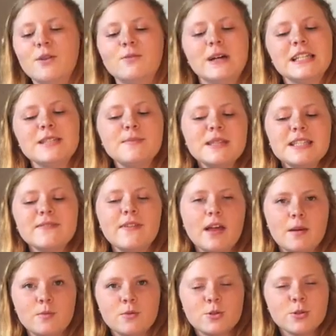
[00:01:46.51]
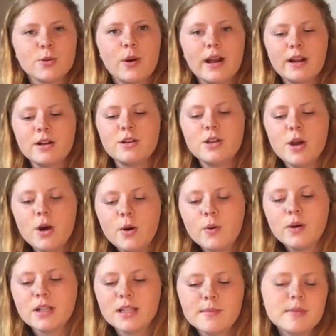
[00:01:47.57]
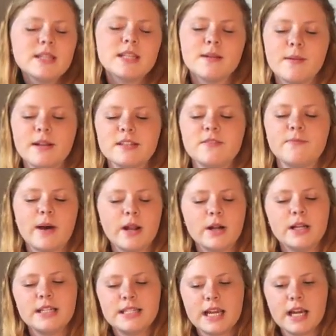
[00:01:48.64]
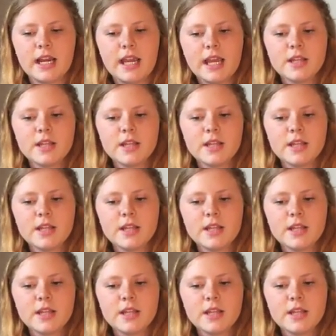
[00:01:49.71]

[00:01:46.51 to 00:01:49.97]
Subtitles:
Recipes developed which required no or limited amounts of butter and dairy,